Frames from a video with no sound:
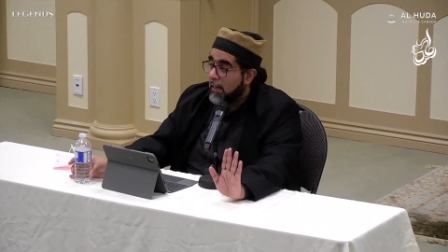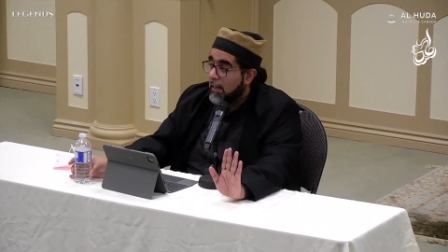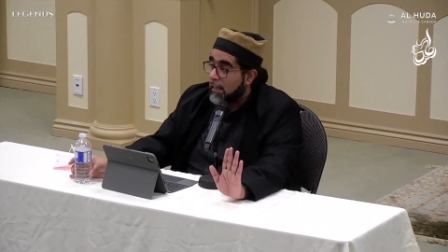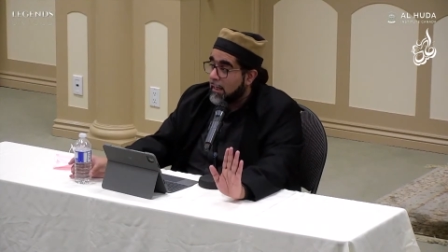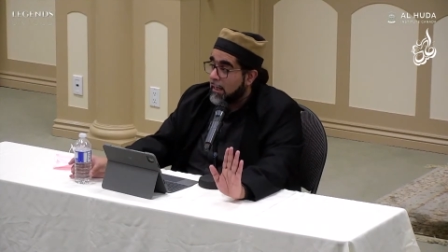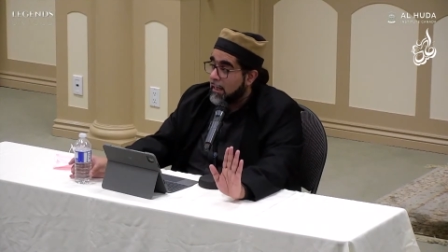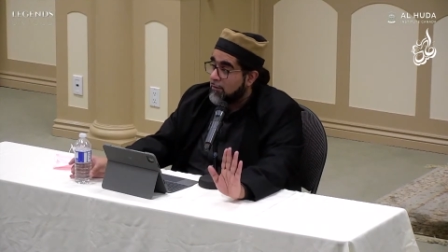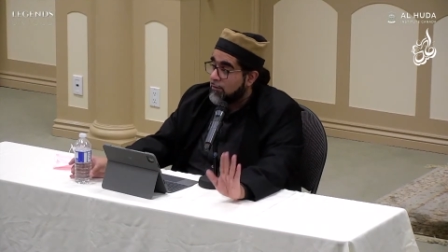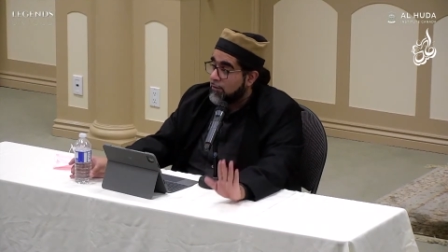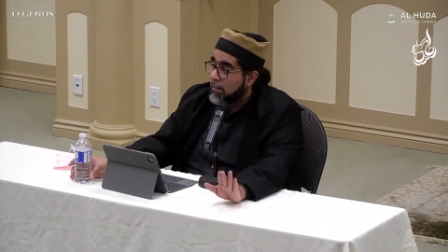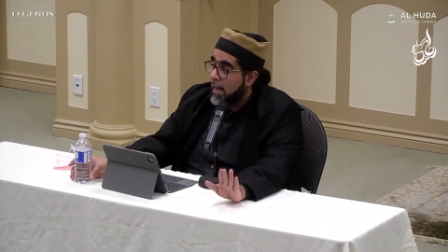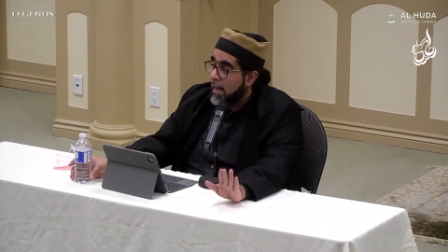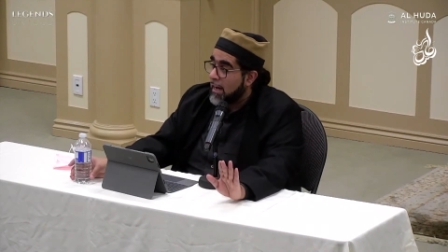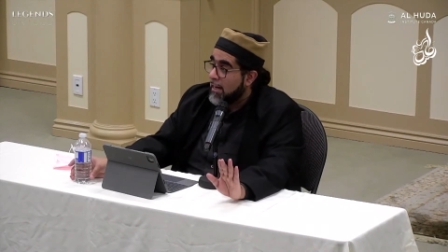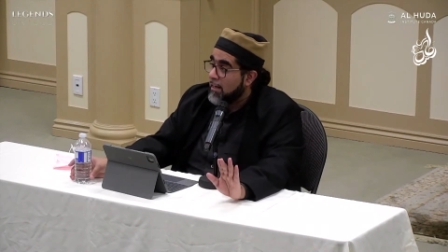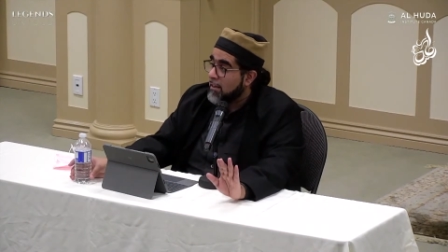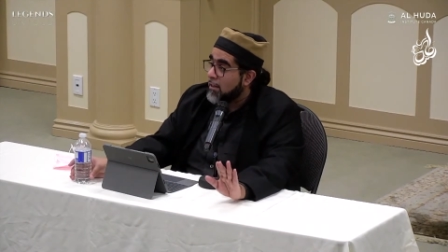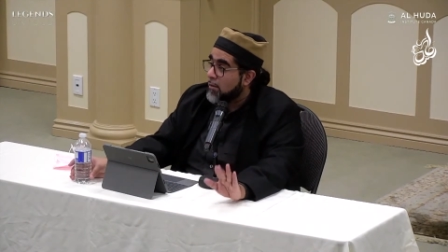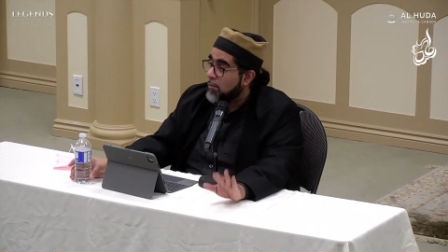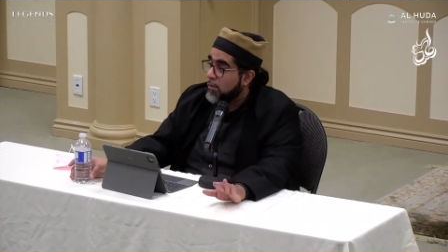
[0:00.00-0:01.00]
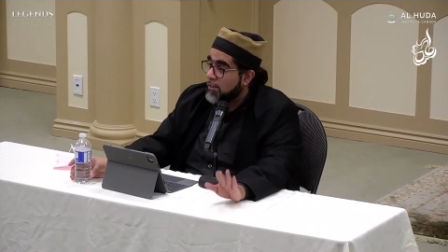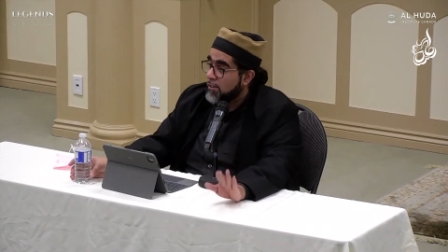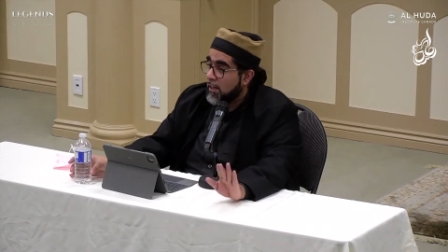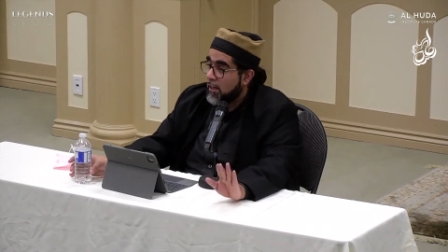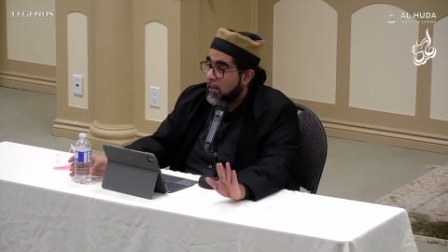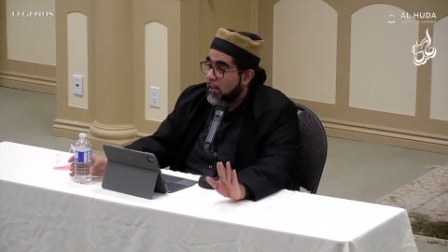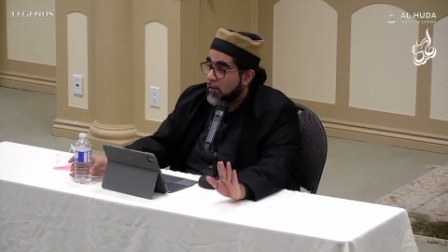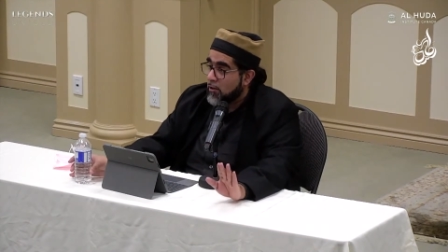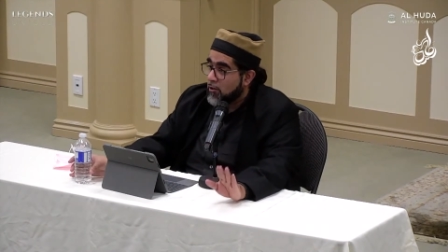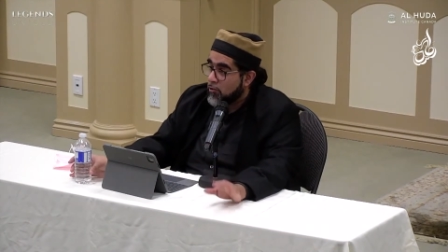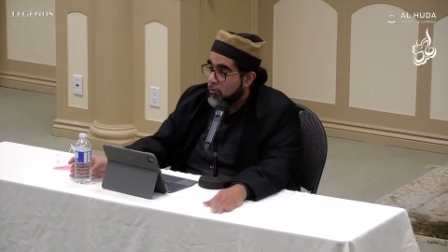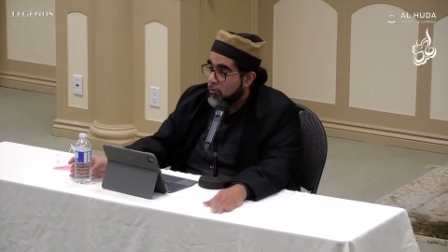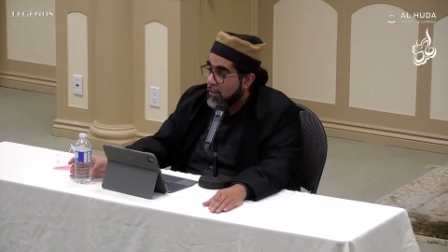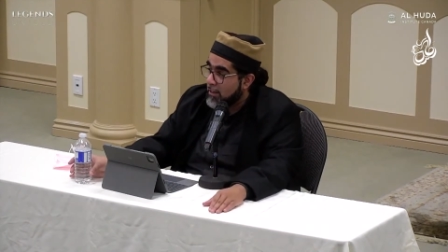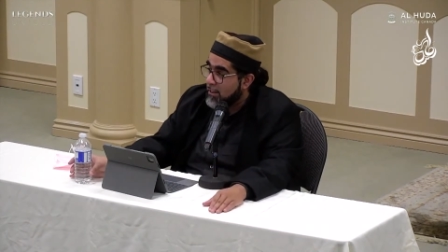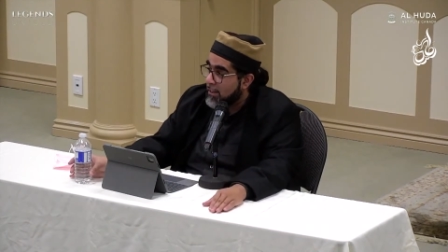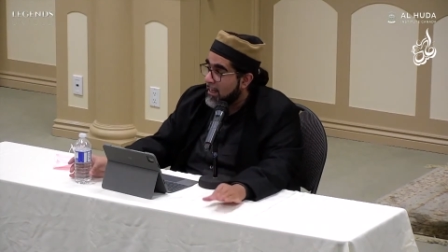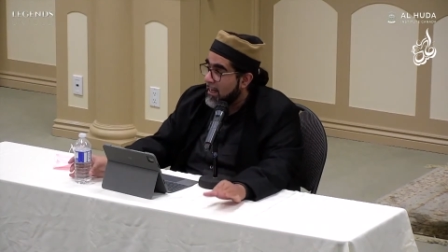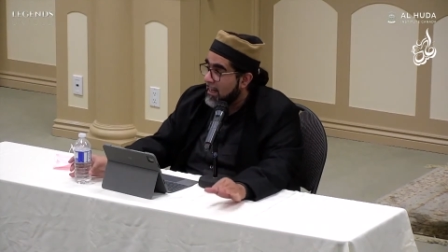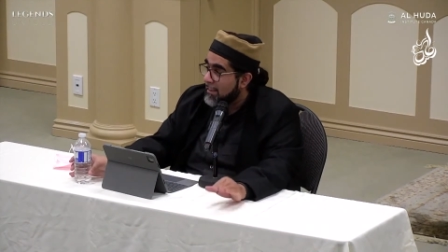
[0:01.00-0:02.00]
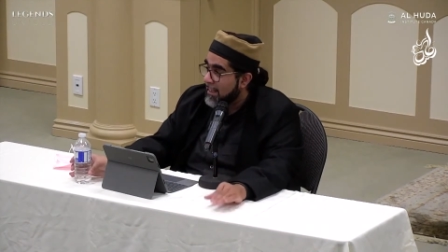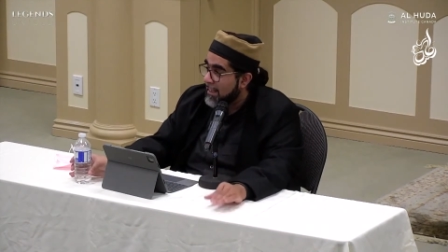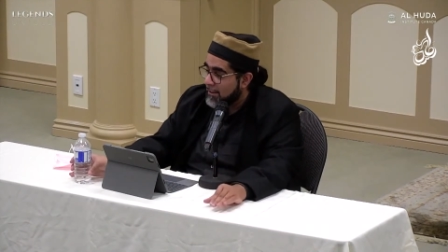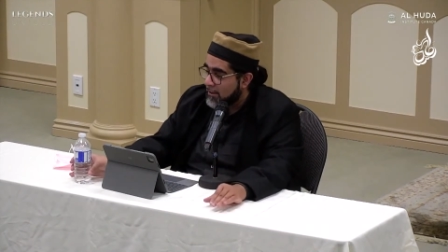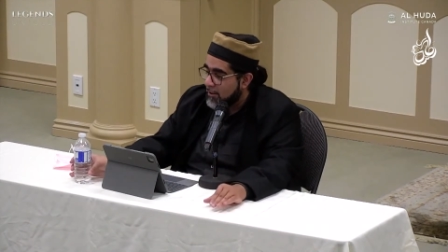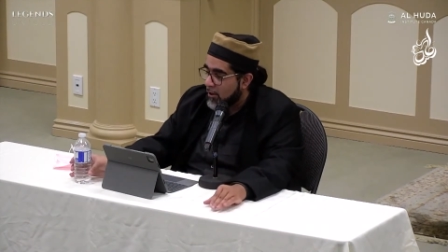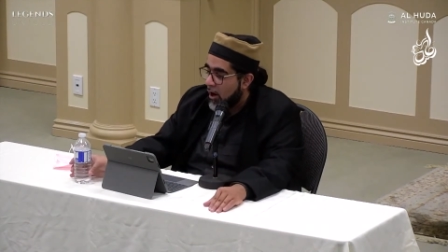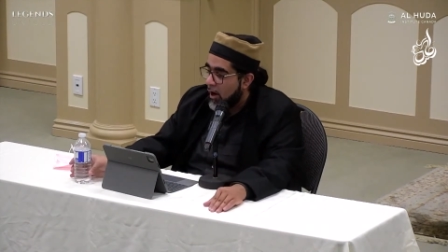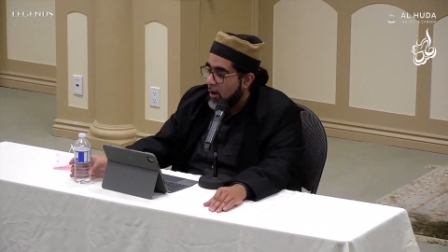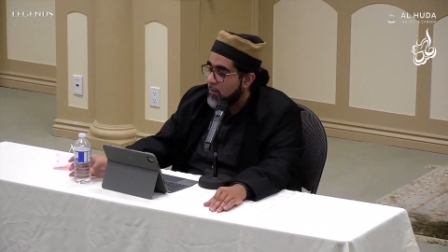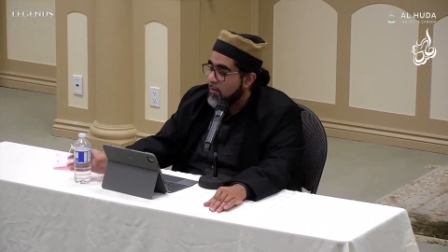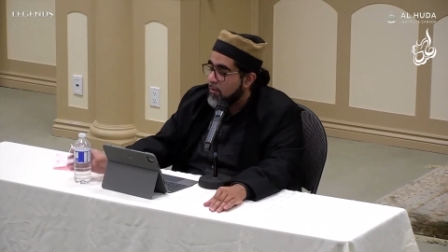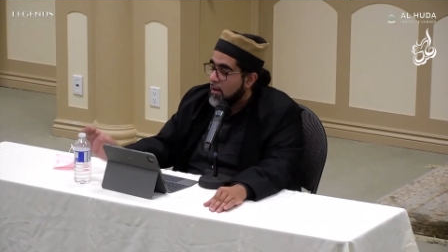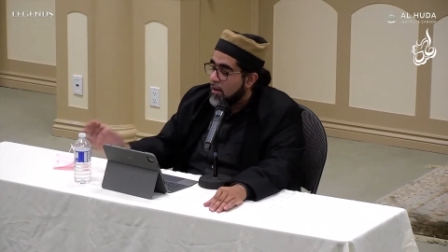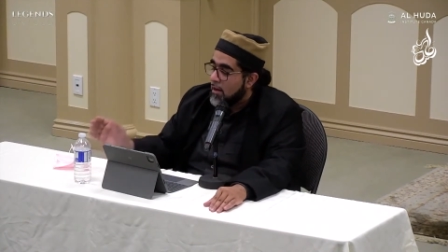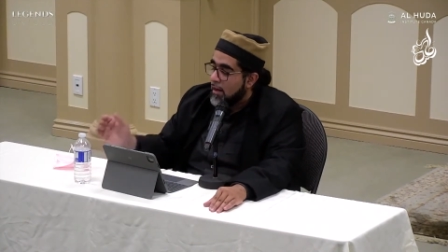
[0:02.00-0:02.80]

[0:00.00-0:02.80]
he signed a particular treaty at that time,